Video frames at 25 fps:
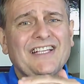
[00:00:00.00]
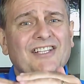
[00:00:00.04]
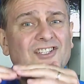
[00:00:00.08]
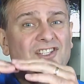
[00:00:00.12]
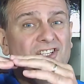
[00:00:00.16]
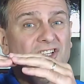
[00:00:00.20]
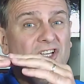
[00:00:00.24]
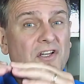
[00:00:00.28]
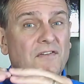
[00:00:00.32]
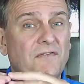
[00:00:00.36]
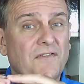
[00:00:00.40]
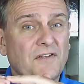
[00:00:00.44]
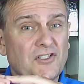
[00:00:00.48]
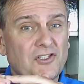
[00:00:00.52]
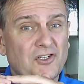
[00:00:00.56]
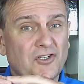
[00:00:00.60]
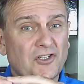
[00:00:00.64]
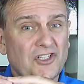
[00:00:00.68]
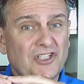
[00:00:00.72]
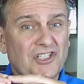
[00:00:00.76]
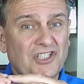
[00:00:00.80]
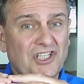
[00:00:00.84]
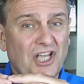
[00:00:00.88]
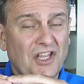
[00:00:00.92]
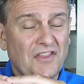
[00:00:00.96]
surface on
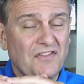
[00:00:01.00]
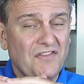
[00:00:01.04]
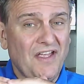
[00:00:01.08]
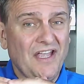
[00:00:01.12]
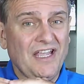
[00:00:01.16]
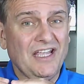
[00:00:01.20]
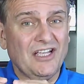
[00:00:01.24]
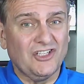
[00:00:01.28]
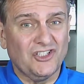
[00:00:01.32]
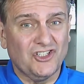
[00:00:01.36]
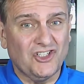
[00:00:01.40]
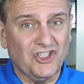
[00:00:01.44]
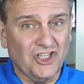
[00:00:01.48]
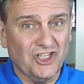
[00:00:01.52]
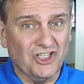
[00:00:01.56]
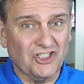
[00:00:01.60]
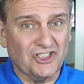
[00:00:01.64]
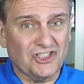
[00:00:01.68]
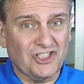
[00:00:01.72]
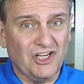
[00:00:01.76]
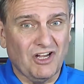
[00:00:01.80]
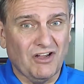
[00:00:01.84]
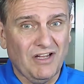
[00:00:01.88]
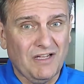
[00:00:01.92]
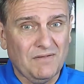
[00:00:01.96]
a Sunday at
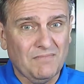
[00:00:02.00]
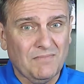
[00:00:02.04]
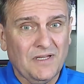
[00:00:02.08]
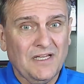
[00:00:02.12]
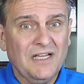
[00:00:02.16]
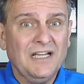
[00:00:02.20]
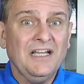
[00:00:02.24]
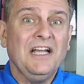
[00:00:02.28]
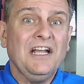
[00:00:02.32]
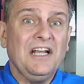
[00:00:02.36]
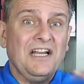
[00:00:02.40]
church time,